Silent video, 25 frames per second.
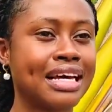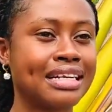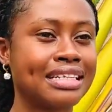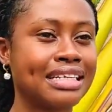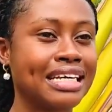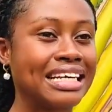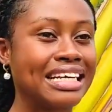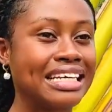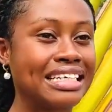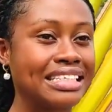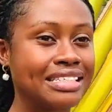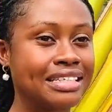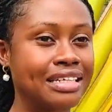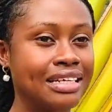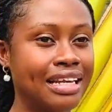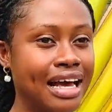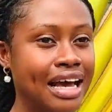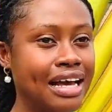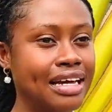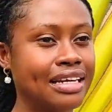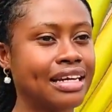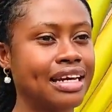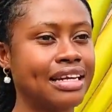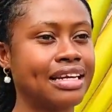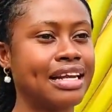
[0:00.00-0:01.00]
that it
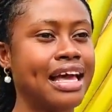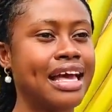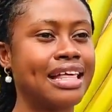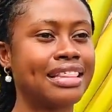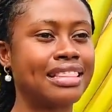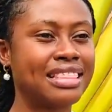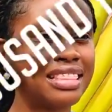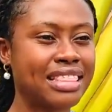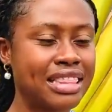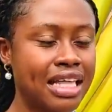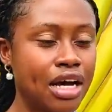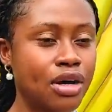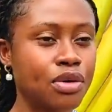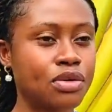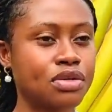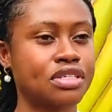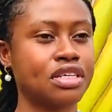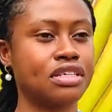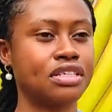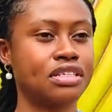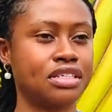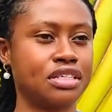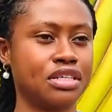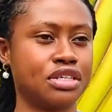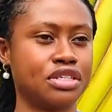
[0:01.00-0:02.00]
landed
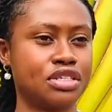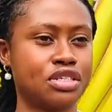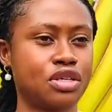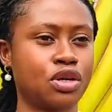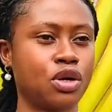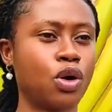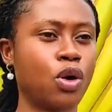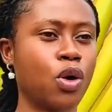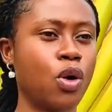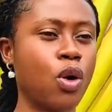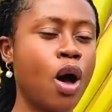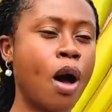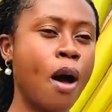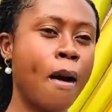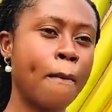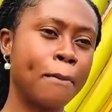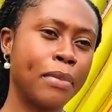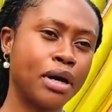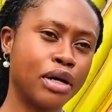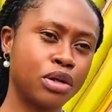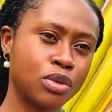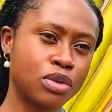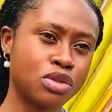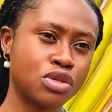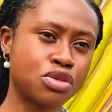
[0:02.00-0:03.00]
1,000 years ago,
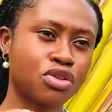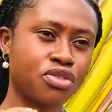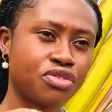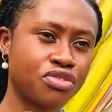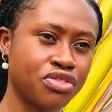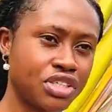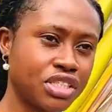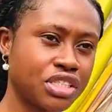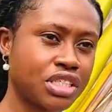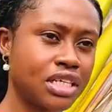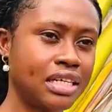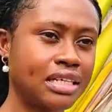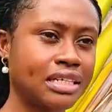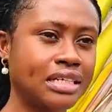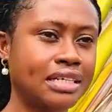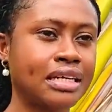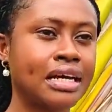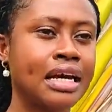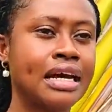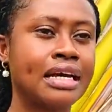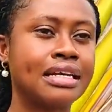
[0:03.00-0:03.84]
but was officially